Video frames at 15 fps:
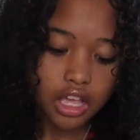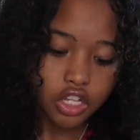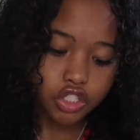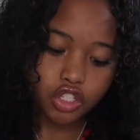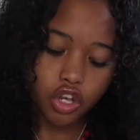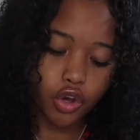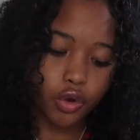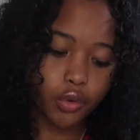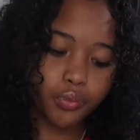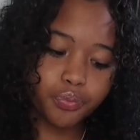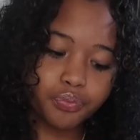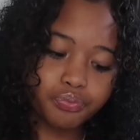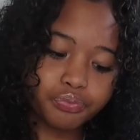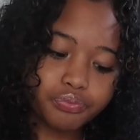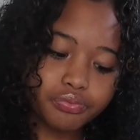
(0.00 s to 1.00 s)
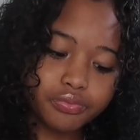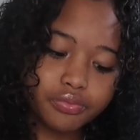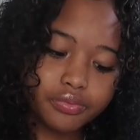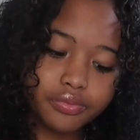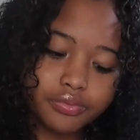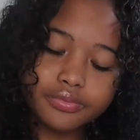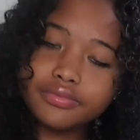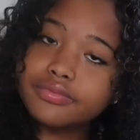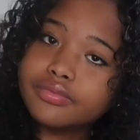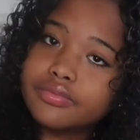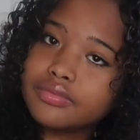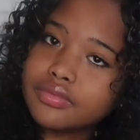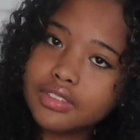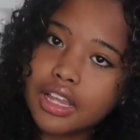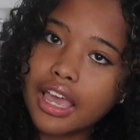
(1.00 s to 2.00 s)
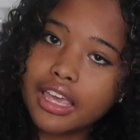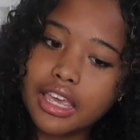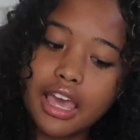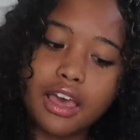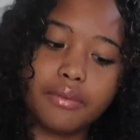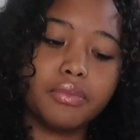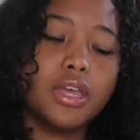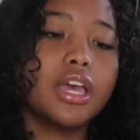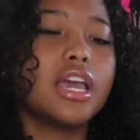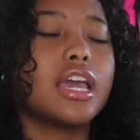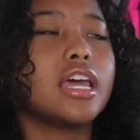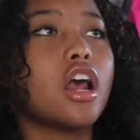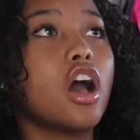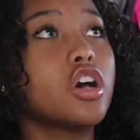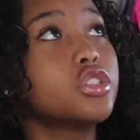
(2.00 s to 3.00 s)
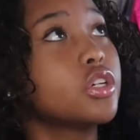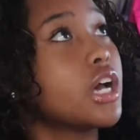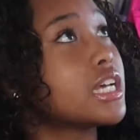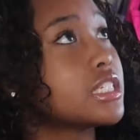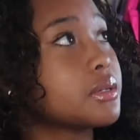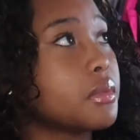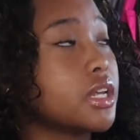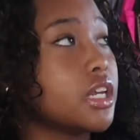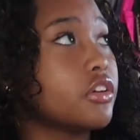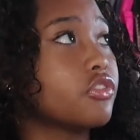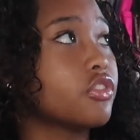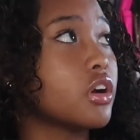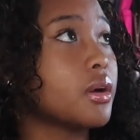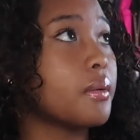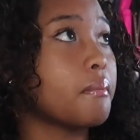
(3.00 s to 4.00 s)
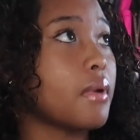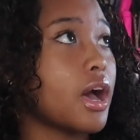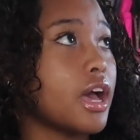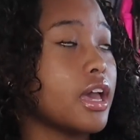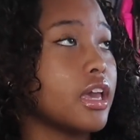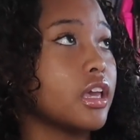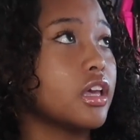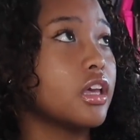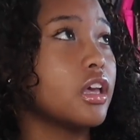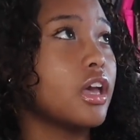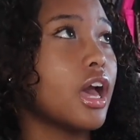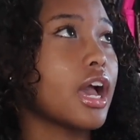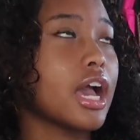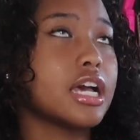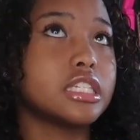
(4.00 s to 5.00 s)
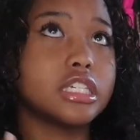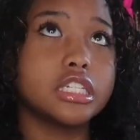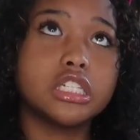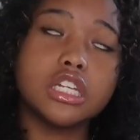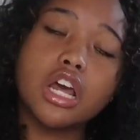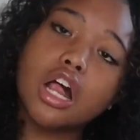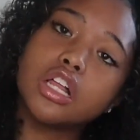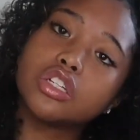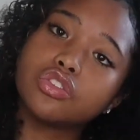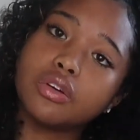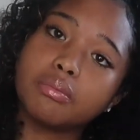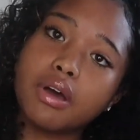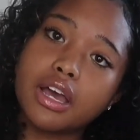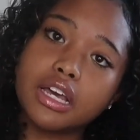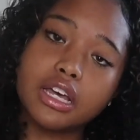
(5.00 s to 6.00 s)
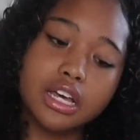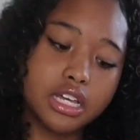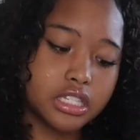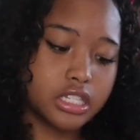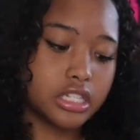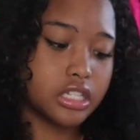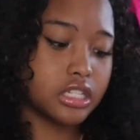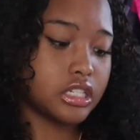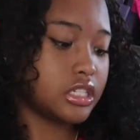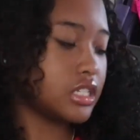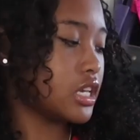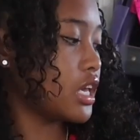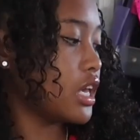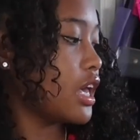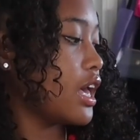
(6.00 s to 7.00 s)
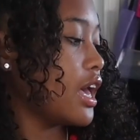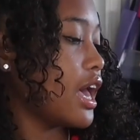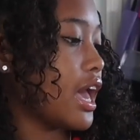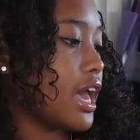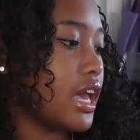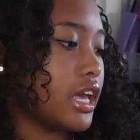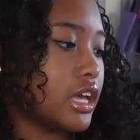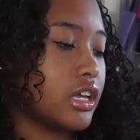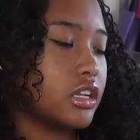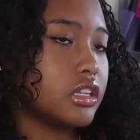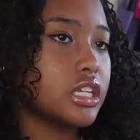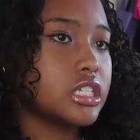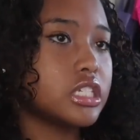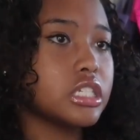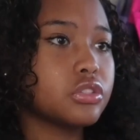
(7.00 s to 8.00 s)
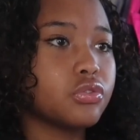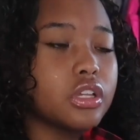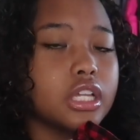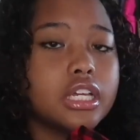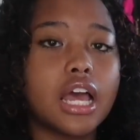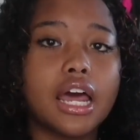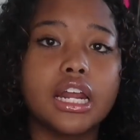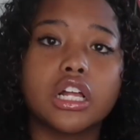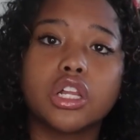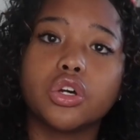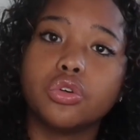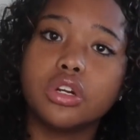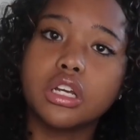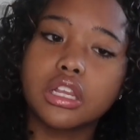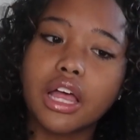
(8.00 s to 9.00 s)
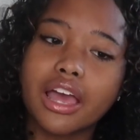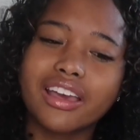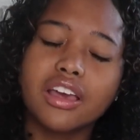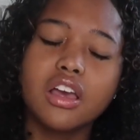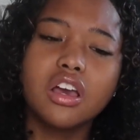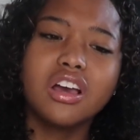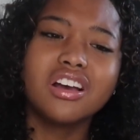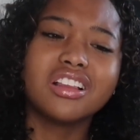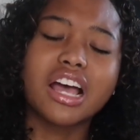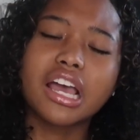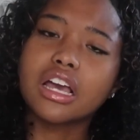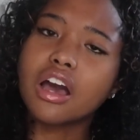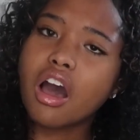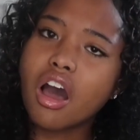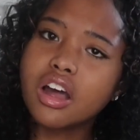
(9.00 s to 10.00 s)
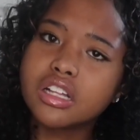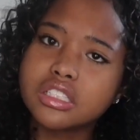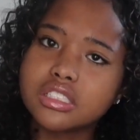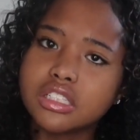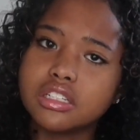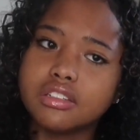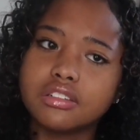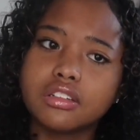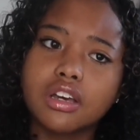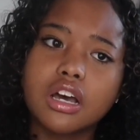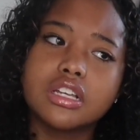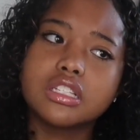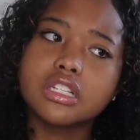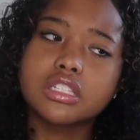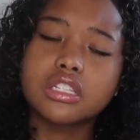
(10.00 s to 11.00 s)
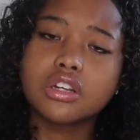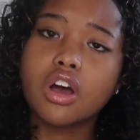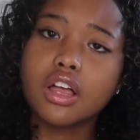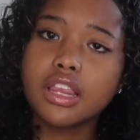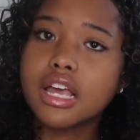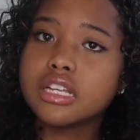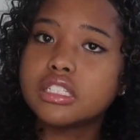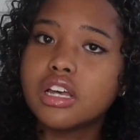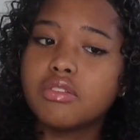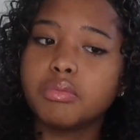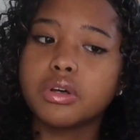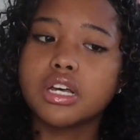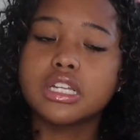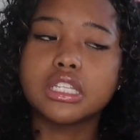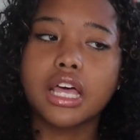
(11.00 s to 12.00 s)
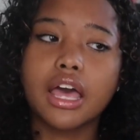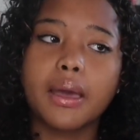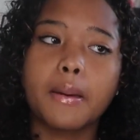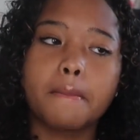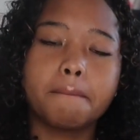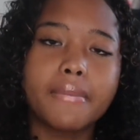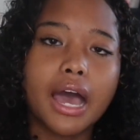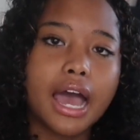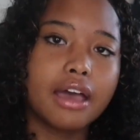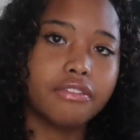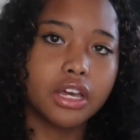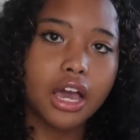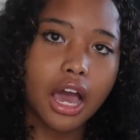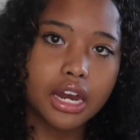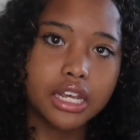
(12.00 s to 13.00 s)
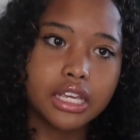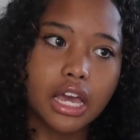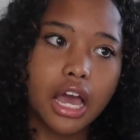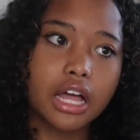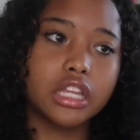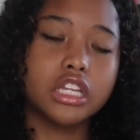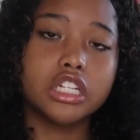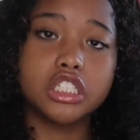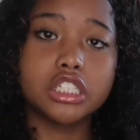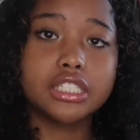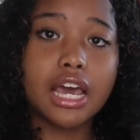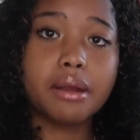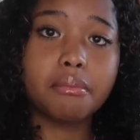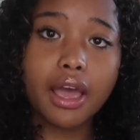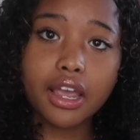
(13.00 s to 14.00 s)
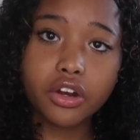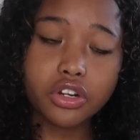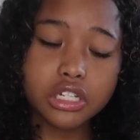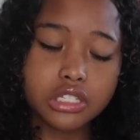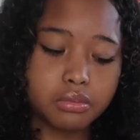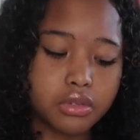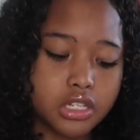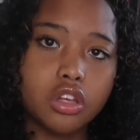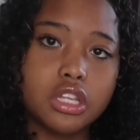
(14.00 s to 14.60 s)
So, like, yeah. And I also got some money from my, I got $60 from my cousins. And this is really not including like aunts and cousins and all that stuff because like I haven't got it yet. I literally just had my Christmas.